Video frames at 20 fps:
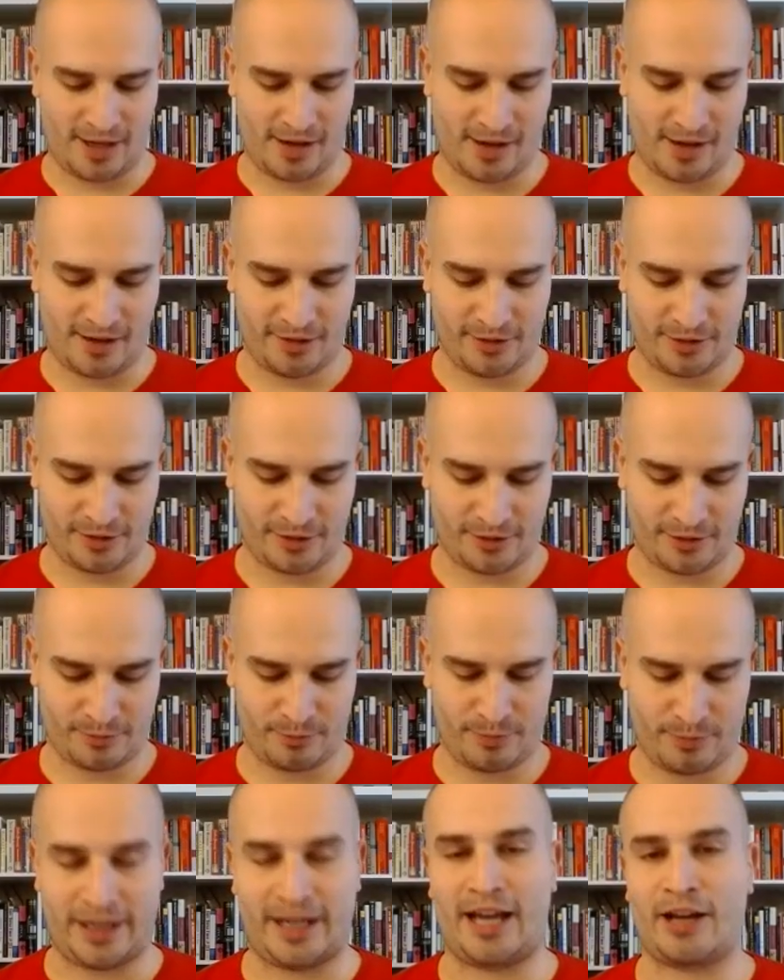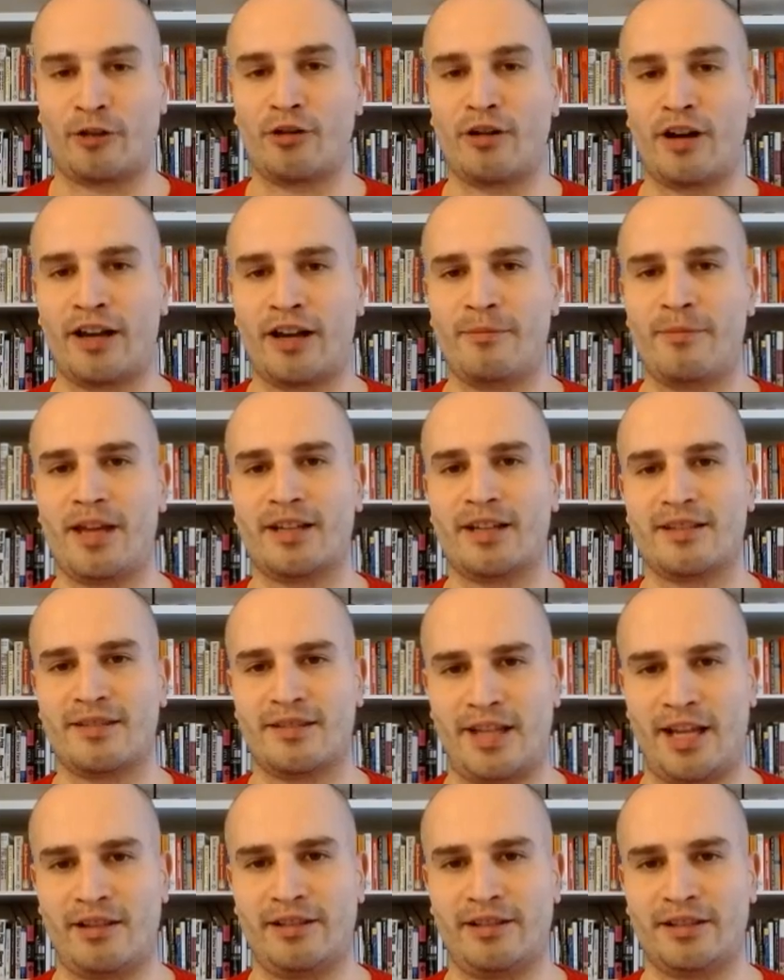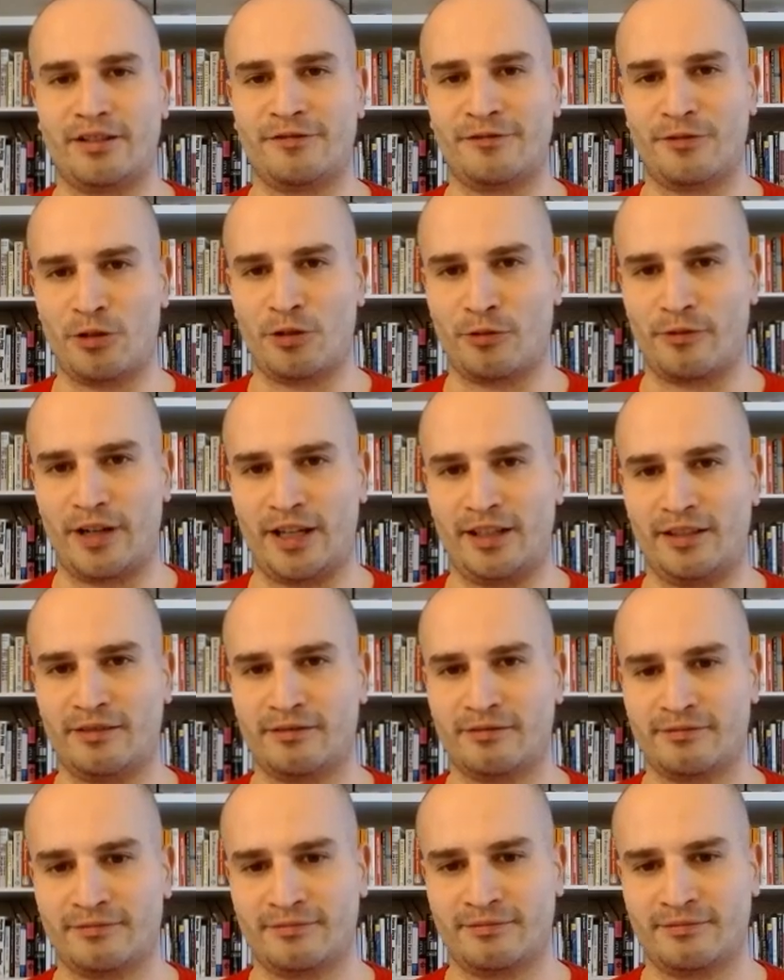is like I don't know how to make a sale at the full rate.